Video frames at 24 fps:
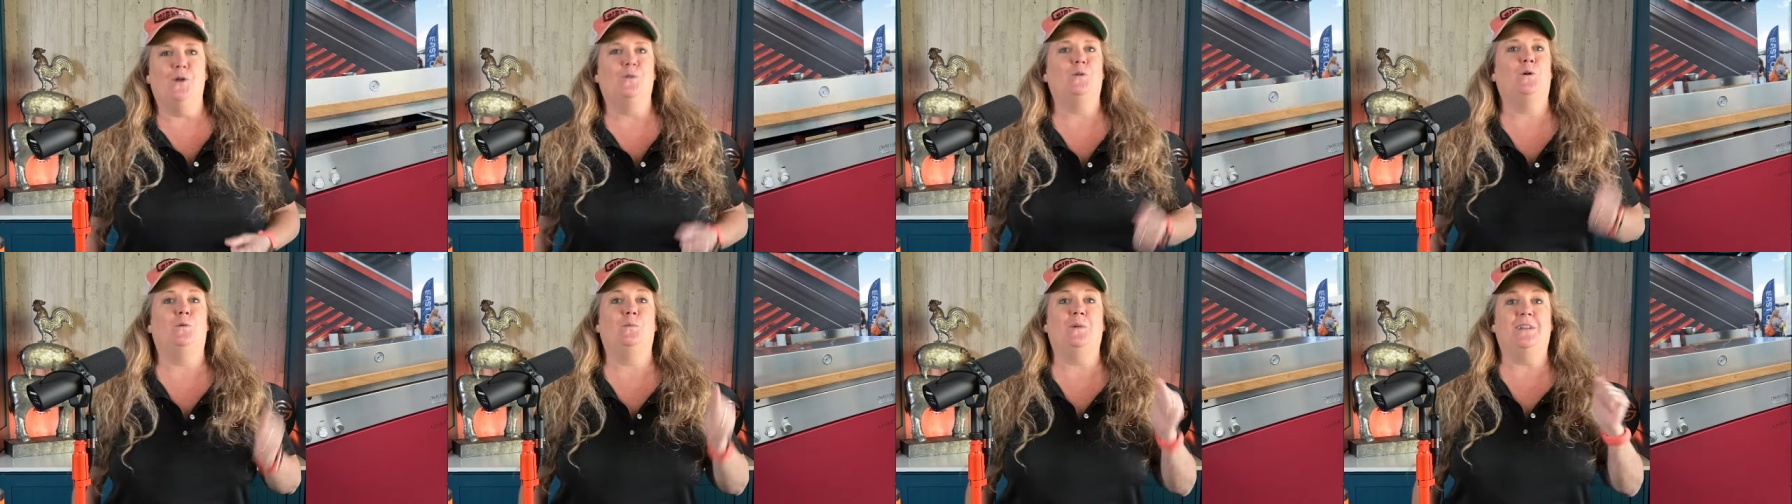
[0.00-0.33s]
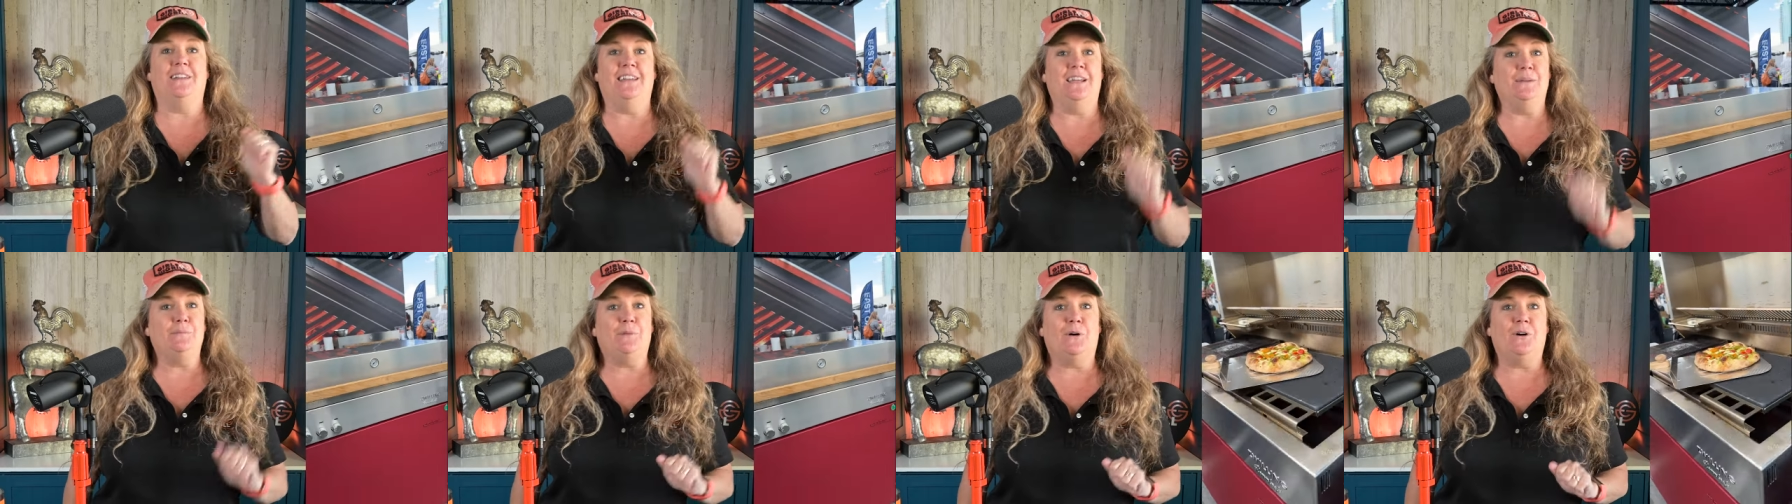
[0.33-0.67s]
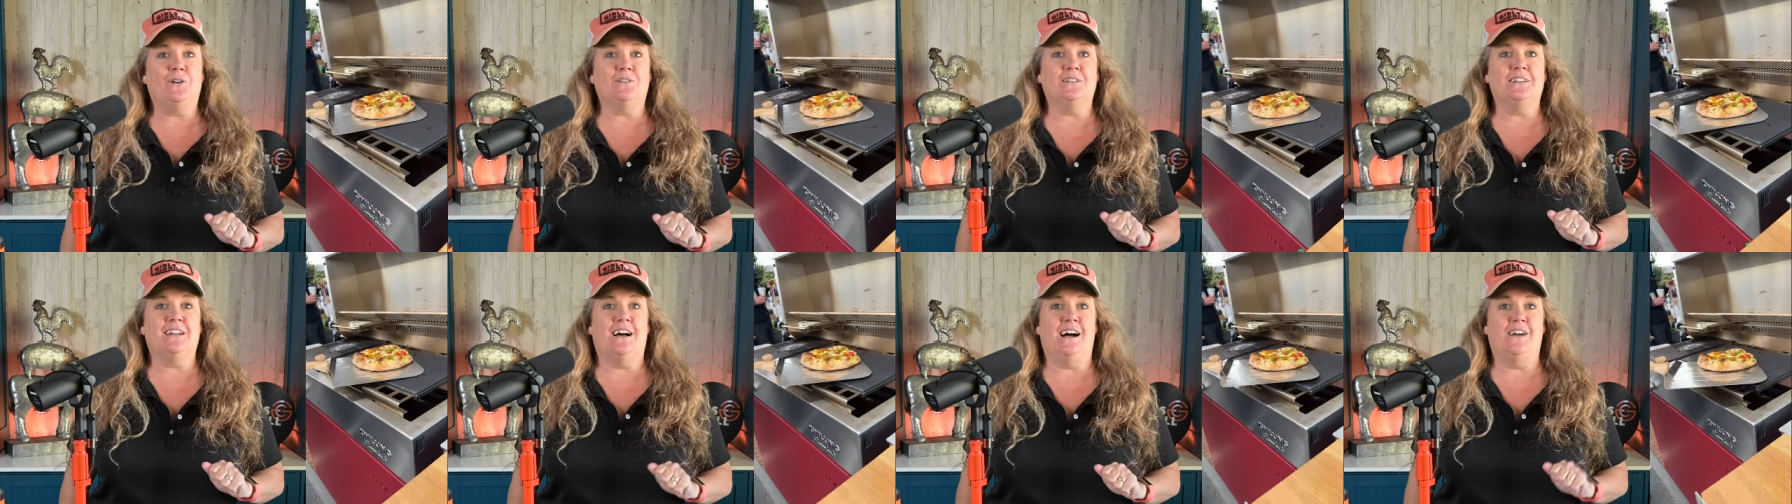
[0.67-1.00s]
Well, when he
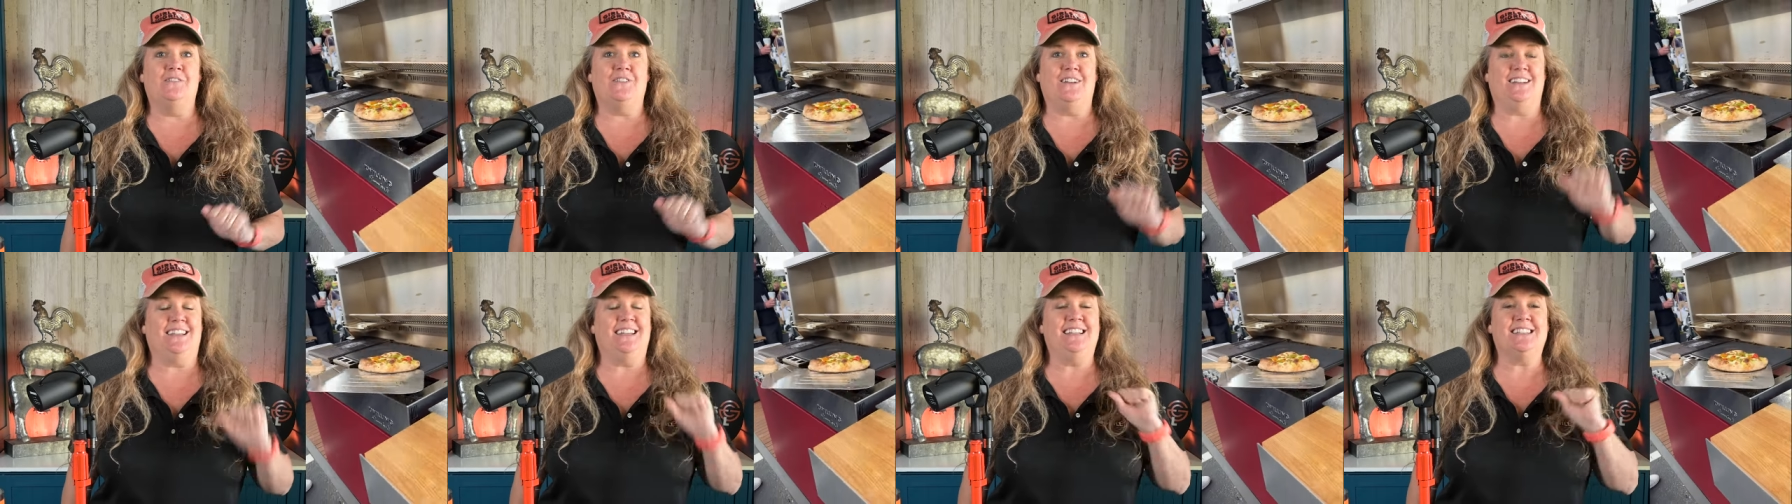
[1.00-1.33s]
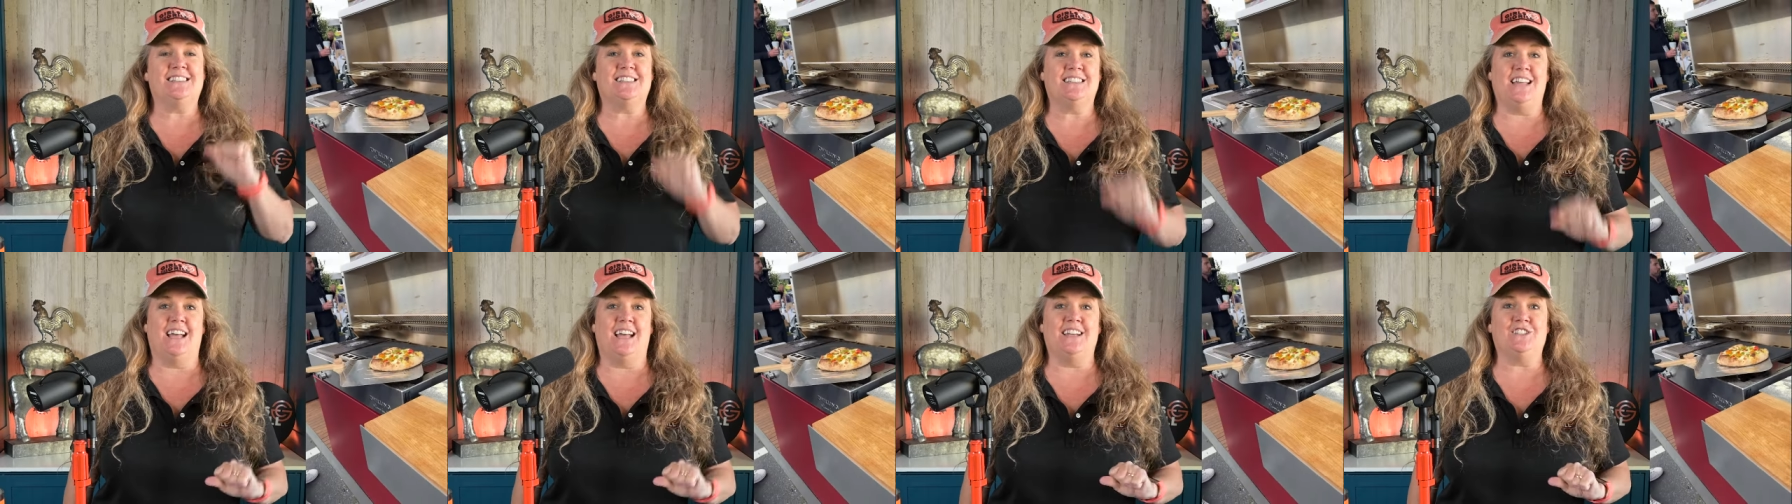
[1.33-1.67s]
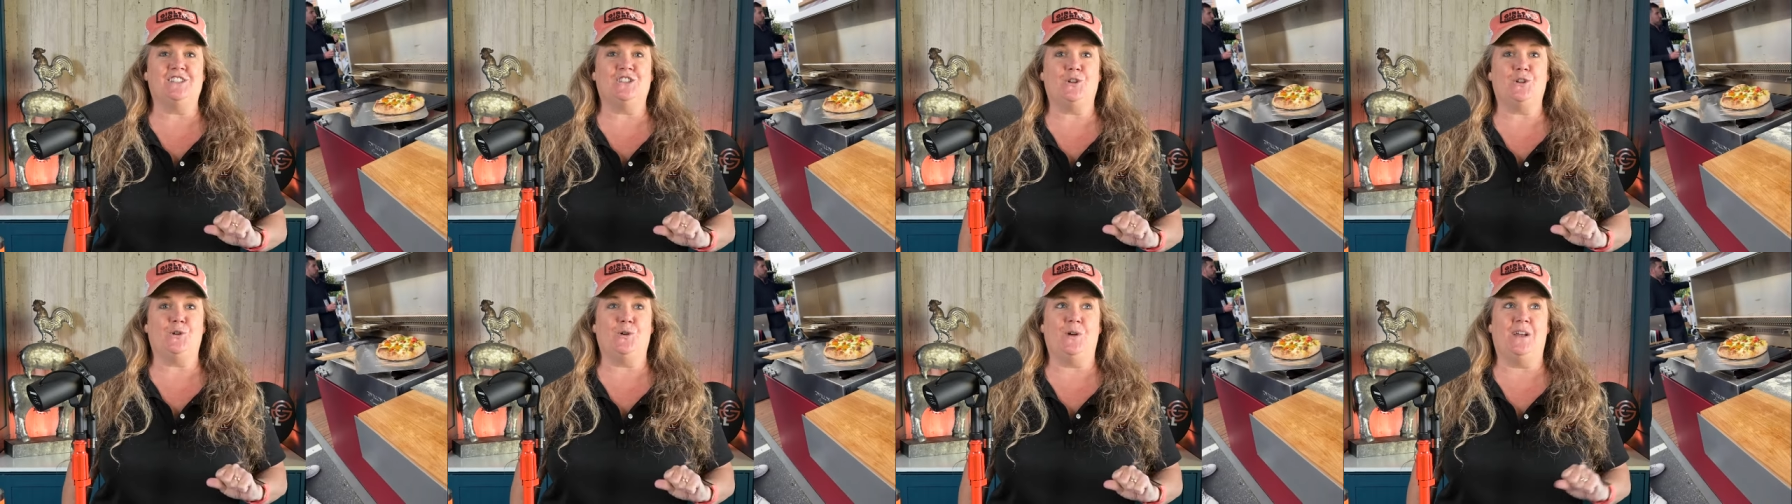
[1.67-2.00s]
pulled it off and he
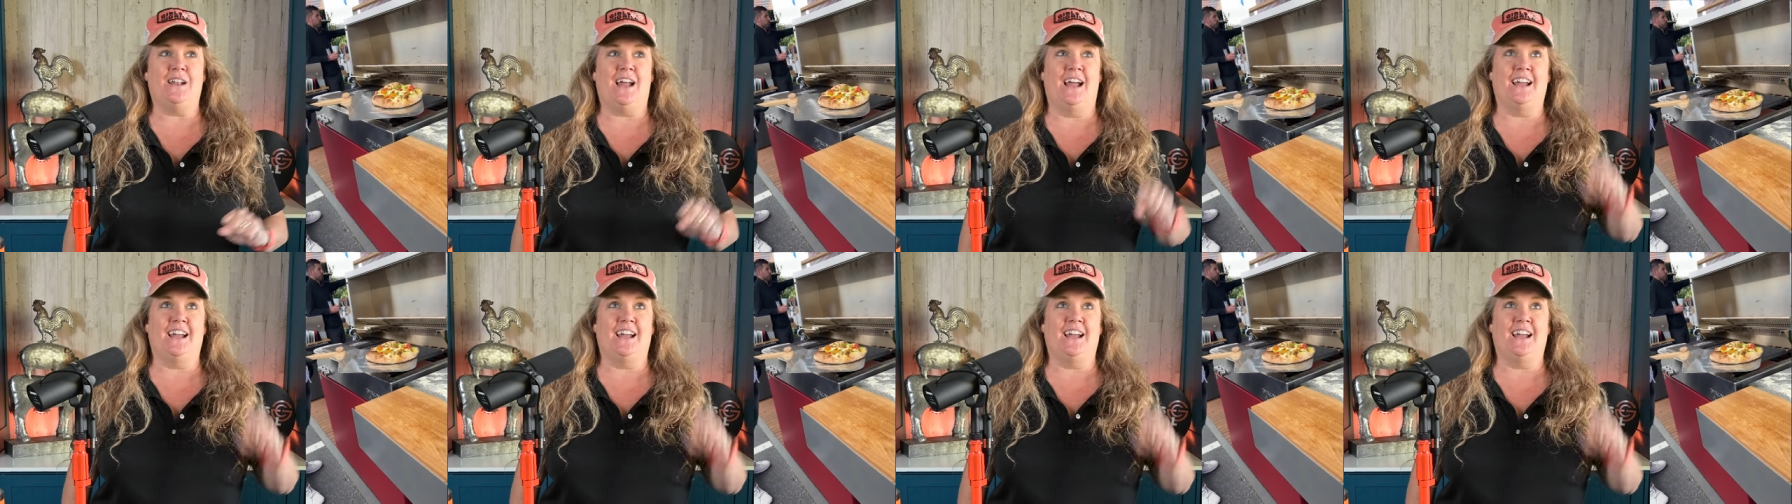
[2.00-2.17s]
sliced through it,